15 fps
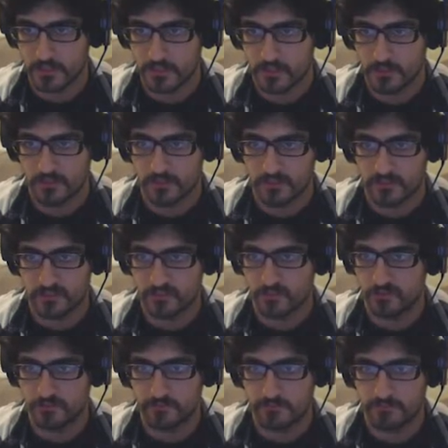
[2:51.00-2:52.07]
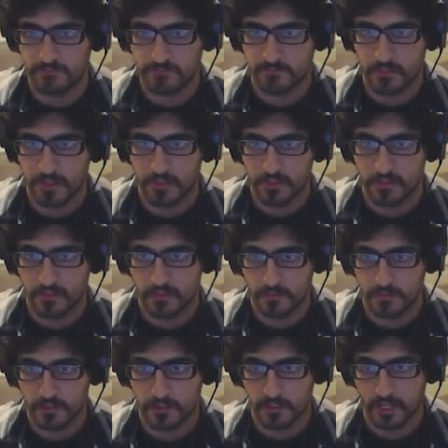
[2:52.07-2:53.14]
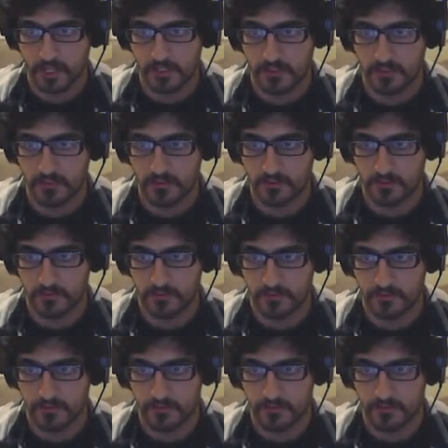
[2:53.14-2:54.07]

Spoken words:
just some kind of